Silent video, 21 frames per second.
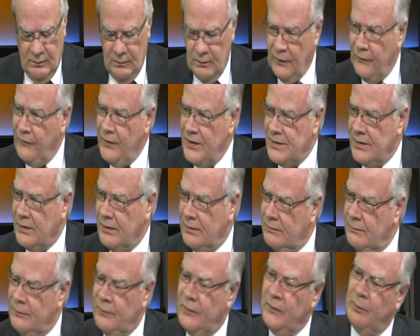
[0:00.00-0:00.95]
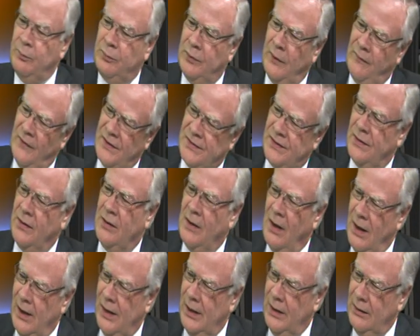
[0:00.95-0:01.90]
Professor Professor
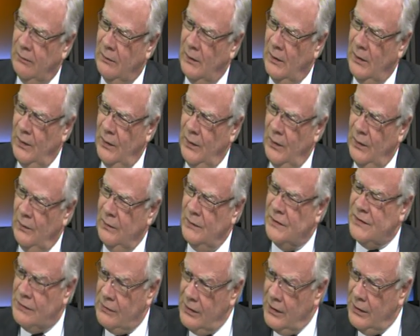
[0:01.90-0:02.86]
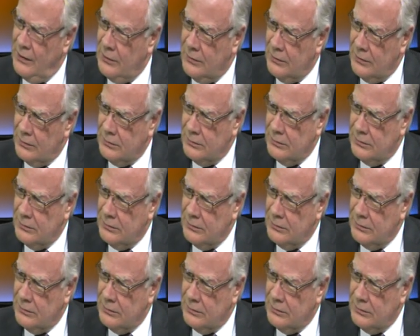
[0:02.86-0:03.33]
Ghai was critical.